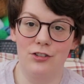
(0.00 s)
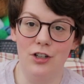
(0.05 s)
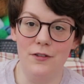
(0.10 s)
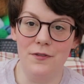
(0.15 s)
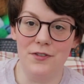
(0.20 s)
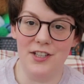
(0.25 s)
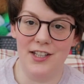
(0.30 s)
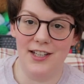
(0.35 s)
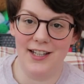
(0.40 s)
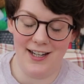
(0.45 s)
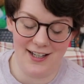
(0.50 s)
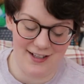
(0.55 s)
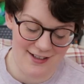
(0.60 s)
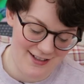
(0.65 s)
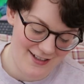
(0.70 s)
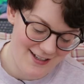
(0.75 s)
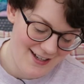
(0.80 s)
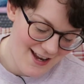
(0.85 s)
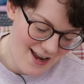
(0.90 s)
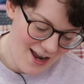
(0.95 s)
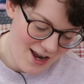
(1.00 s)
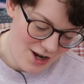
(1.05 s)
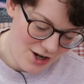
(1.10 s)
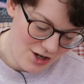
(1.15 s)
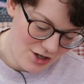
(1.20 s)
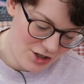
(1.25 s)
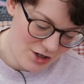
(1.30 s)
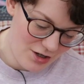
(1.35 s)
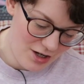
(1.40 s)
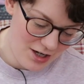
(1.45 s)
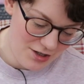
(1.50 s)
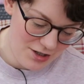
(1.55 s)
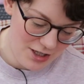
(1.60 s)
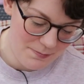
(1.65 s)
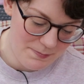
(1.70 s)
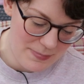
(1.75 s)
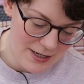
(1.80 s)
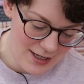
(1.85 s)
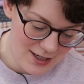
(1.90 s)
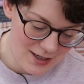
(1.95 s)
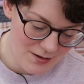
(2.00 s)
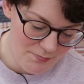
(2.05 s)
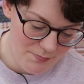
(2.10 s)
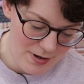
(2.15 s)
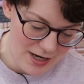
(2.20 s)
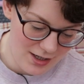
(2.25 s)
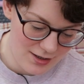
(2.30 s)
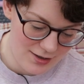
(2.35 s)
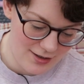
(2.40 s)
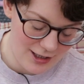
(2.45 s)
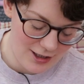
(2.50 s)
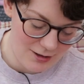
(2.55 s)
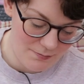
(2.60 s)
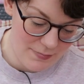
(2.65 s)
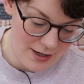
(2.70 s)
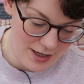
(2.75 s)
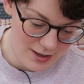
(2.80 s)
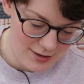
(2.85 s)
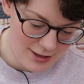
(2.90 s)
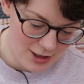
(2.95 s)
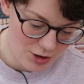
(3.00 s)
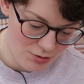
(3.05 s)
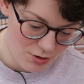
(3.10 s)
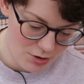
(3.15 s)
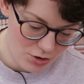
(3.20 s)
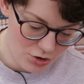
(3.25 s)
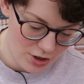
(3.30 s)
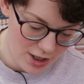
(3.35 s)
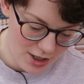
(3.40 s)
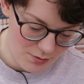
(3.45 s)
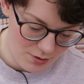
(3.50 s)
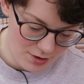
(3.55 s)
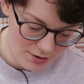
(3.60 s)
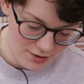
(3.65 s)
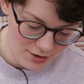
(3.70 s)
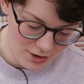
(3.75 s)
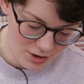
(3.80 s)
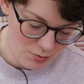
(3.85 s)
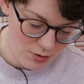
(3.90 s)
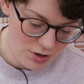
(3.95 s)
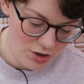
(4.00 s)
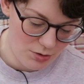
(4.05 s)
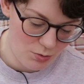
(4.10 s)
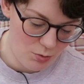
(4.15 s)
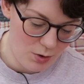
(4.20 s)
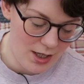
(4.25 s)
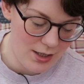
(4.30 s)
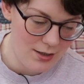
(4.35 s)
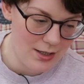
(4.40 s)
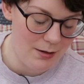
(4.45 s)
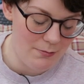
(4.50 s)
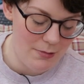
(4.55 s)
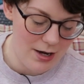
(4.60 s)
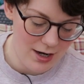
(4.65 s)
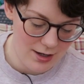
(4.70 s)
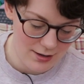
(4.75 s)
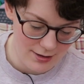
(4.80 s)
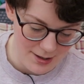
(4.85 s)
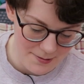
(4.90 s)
gloves again. So here's these pink basic crochet ones, which, why didn't I make